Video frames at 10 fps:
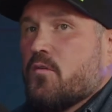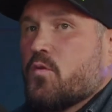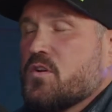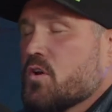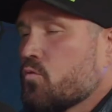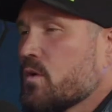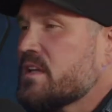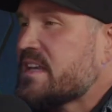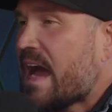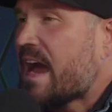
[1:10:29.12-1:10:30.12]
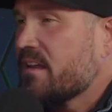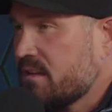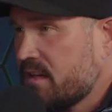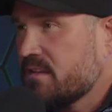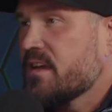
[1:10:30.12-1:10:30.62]
When you can really dial
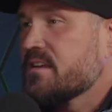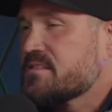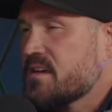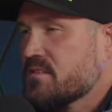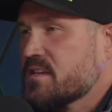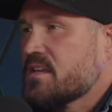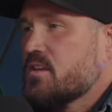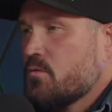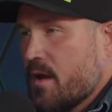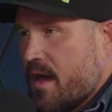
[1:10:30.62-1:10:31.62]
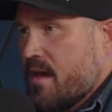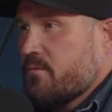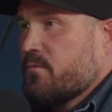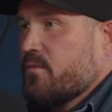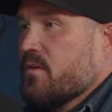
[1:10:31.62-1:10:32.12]
in, like it sounds like you
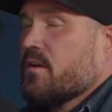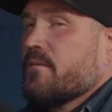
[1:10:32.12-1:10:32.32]
have,